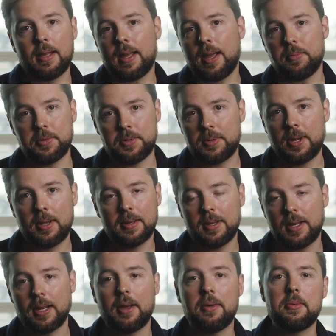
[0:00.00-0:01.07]
It was,
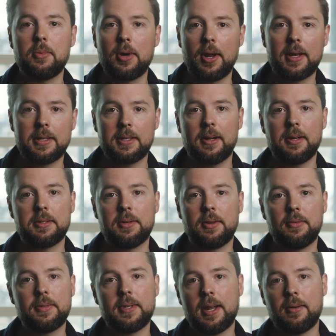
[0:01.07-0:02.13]
you know, when I started
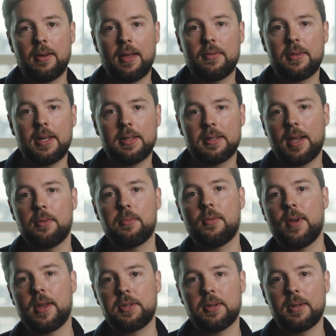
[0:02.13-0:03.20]
off 10 or 11 years ago
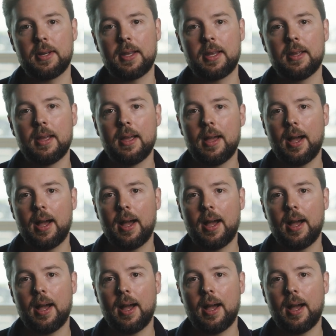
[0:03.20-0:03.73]
professionally,